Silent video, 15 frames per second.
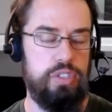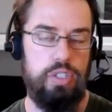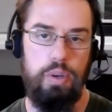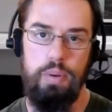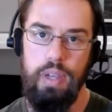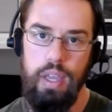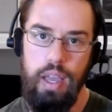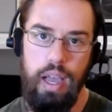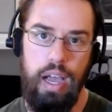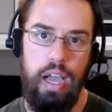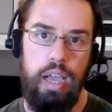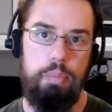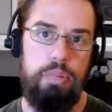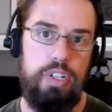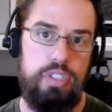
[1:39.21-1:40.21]
So
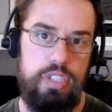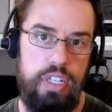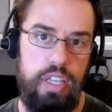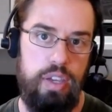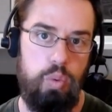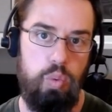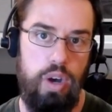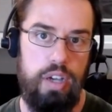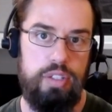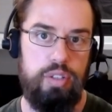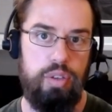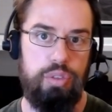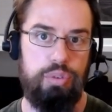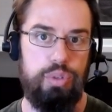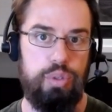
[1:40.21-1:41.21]
I'm going to today walk
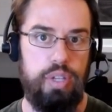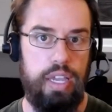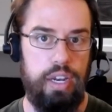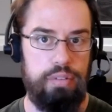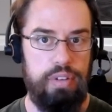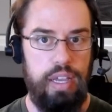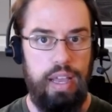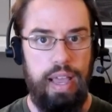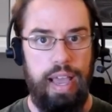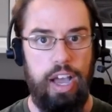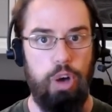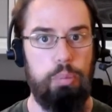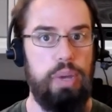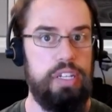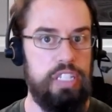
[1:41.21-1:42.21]
you through kind of
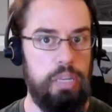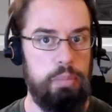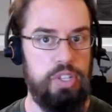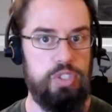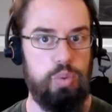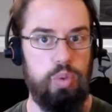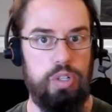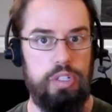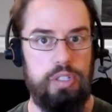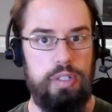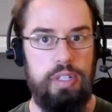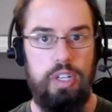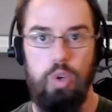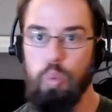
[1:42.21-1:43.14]
how pandemics work,